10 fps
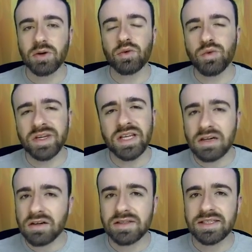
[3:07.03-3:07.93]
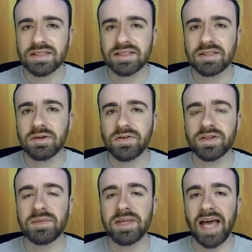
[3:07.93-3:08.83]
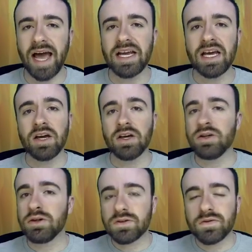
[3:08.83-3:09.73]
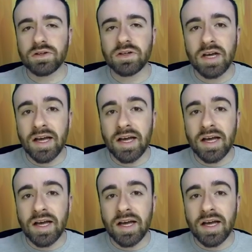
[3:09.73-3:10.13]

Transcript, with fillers: or really close next to someone for it to be that useful.